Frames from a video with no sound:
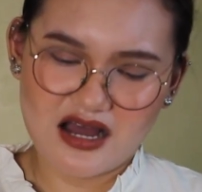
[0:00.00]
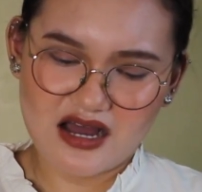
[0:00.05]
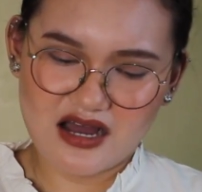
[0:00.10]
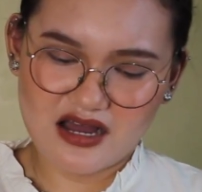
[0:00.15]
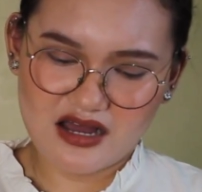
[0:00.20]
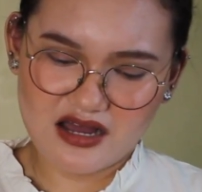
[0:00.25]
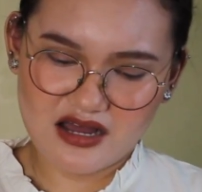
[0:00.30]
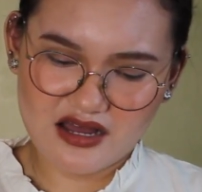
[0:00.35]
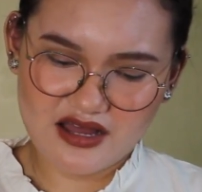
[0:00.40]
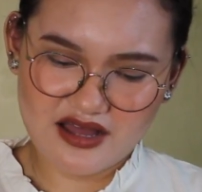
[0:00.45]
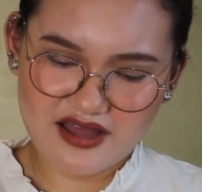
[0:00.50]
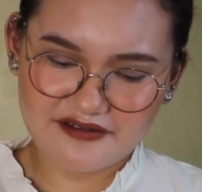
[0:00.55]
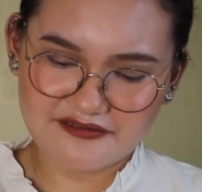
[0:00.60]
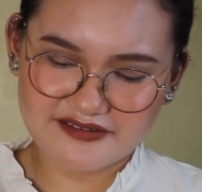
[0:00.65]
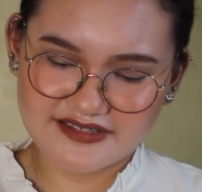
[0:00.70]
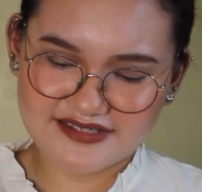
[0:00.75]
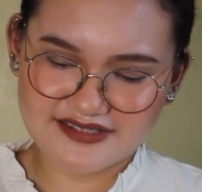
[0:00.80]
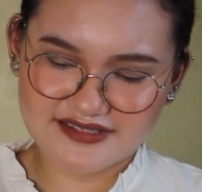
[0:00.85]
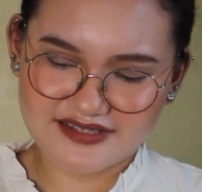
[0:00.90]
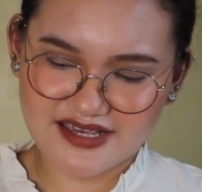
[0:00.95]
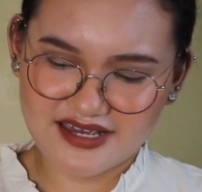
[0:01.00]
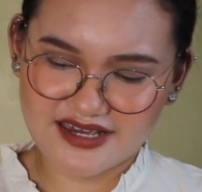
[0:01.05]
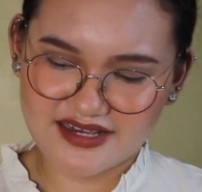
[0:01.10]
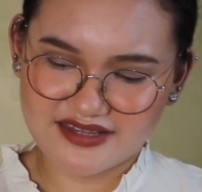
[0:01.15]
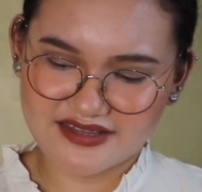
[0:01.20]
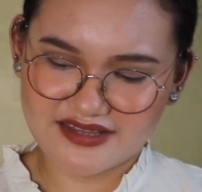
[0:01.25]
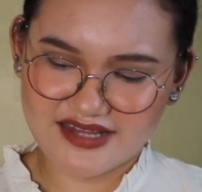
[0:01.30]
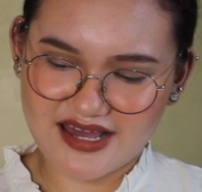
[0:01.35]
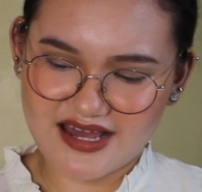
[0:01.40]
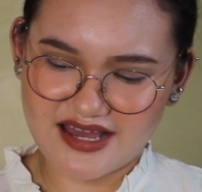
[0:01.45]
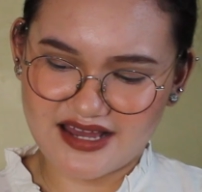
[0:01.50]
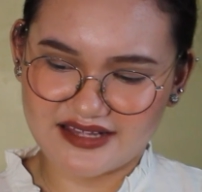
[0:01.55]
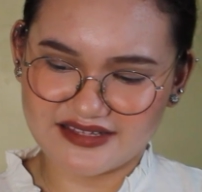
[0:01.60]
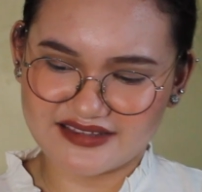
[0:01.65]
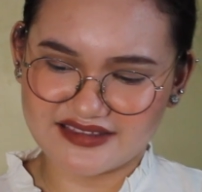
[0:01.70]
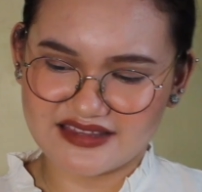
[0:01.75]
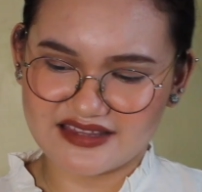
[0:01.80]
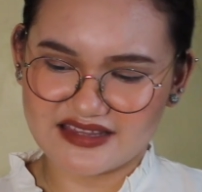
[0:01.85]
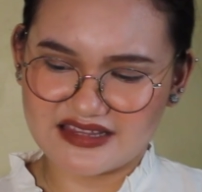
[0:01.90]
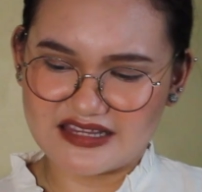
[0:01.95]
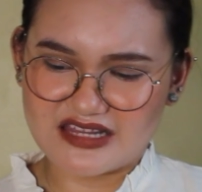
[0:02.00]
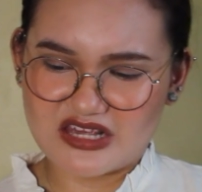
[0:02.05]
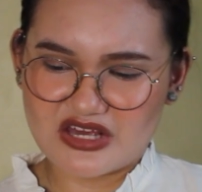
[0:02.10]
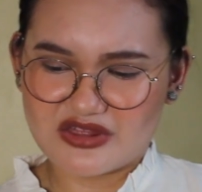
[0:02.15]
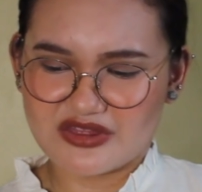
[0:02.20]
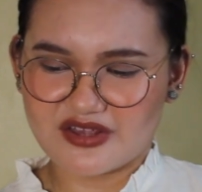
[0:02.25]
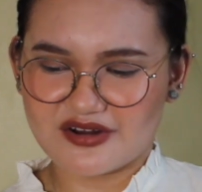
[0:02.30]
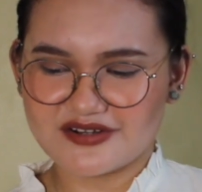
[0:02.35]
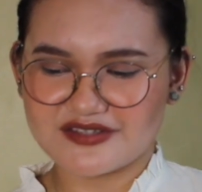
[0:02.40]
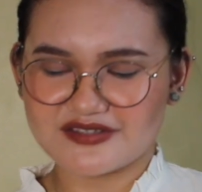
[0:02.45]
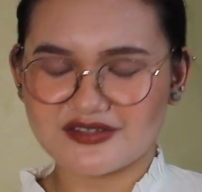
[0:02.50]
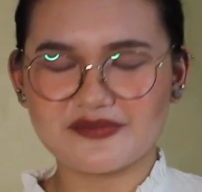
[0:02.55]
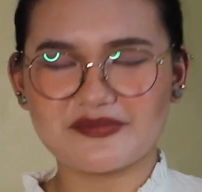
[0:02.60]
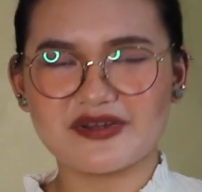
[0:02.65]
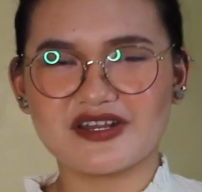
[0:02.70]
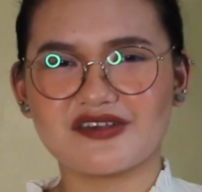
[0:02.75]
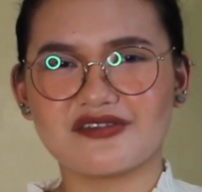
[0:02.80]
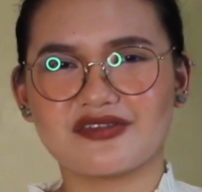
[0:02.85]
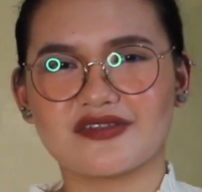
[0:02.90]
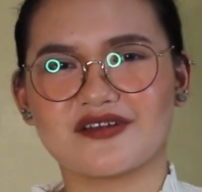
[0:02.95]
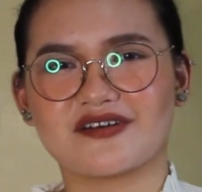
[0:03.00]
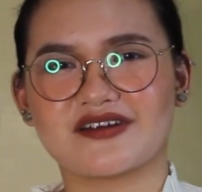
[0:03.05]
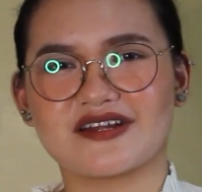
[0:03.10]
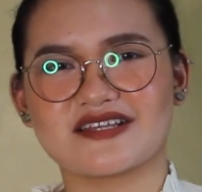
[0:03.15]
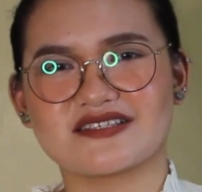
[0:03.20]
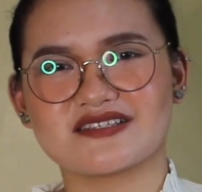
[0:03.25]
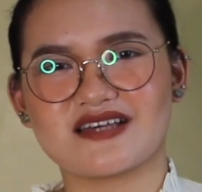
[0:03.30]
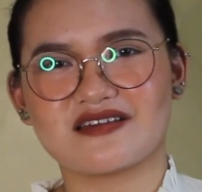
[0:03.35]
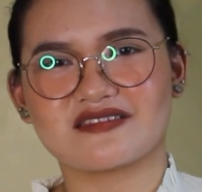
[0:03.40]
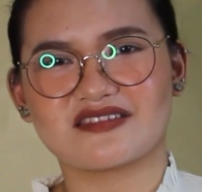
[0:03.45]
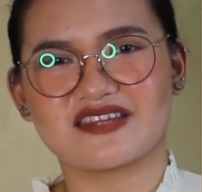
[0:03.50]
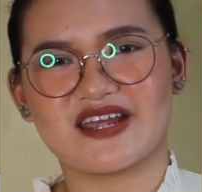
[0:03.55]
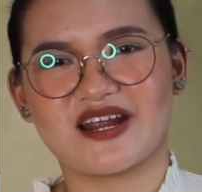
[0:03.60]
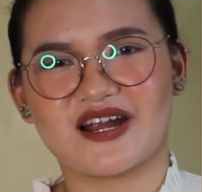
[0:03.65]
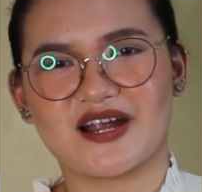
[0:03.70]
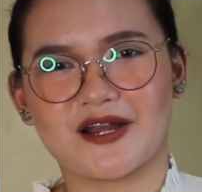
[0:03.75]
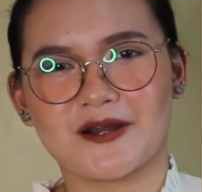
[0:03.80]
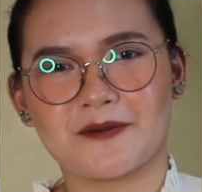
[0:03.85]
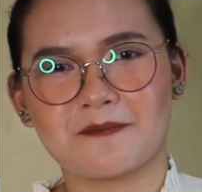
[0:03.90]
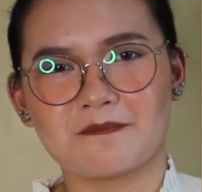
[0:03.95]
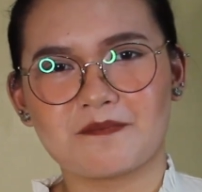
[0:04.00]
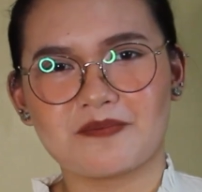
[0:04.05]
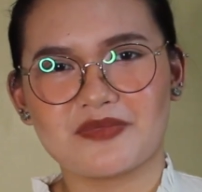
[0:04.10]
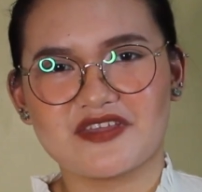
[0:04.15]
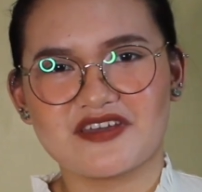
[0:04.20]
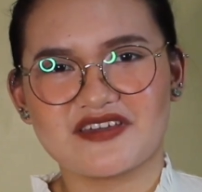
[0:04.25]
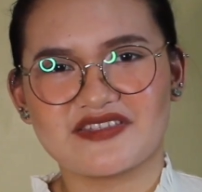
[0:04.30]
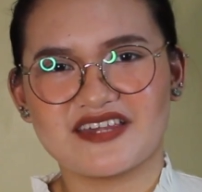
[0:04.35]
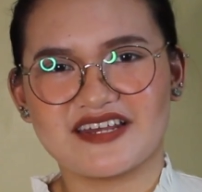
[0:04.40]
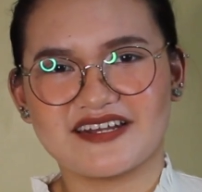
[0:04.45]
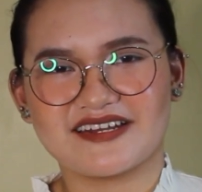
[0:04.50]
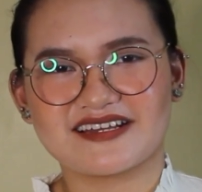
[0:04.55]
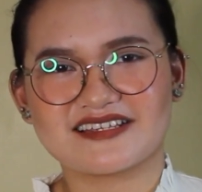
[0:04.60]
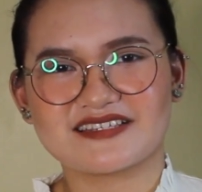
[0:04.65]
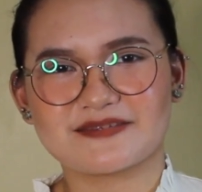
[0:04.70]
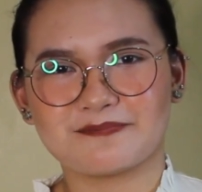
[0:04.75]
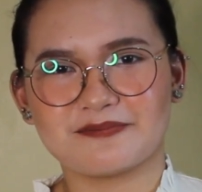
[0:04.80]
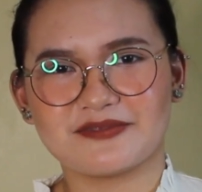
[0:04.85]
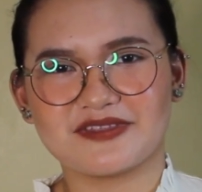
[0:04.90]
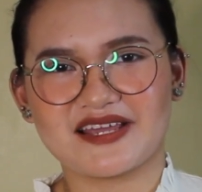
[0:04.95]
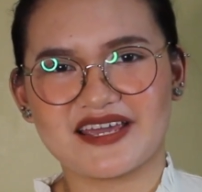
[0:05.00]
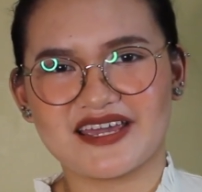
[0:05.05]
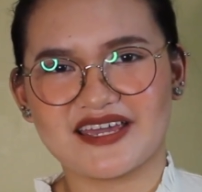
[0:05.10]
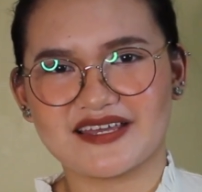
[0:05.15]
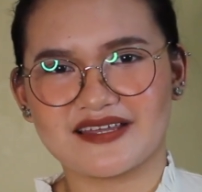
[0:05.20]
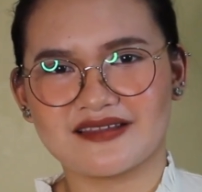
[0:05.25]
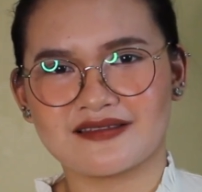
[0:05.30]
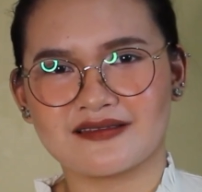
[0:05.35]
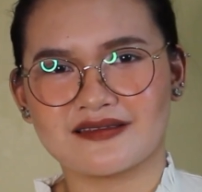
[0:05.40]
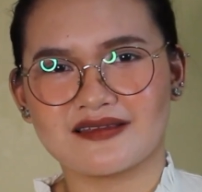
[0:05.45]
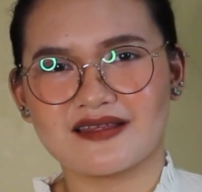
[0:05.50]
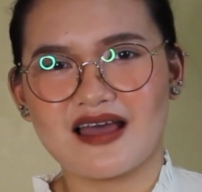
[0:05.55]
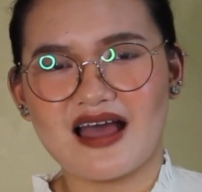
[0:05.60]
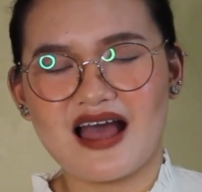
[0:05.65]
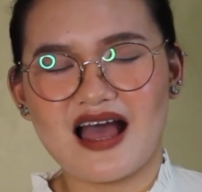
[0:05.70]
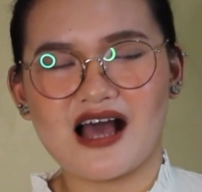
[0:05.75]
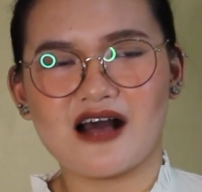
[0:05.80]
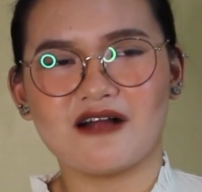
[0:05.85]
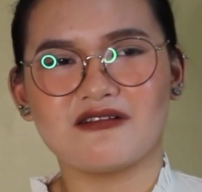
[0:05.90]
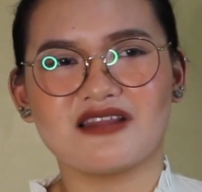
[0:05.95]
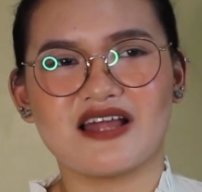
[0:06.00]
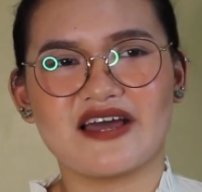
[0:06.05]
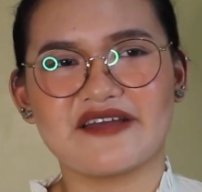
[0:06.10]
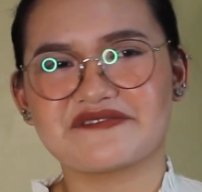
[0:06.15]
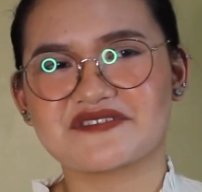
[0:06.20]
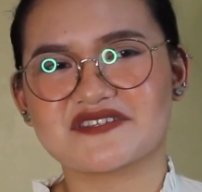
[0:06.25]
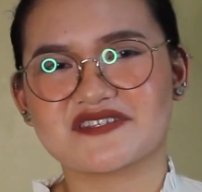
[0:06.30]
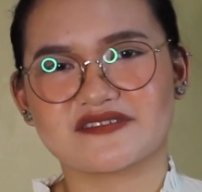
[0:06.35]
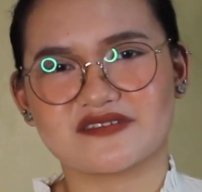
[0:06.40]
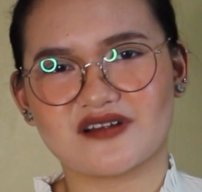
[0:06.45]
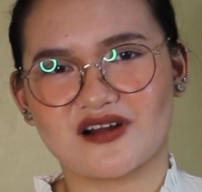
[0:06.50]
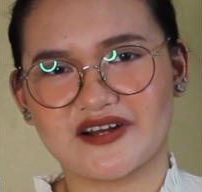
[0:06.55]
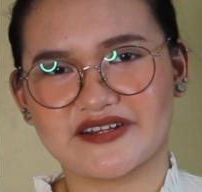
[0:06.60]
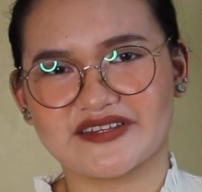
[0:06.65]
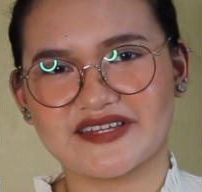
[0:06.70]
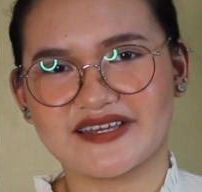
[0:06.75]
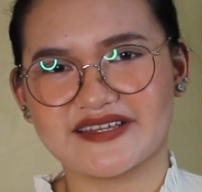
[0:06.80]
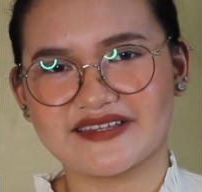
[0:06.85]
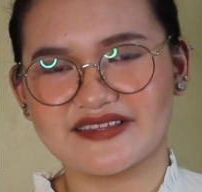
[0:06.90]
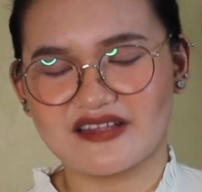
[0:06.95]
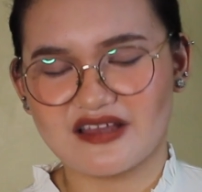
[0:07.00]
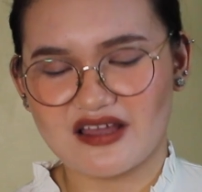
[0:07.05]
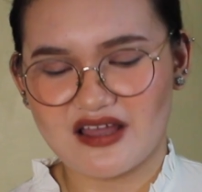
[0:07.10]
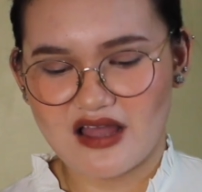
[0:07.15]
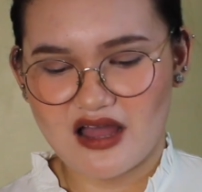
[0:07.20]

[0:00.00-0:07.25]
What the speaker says: I would say that there are so many theories out there that explain how life started.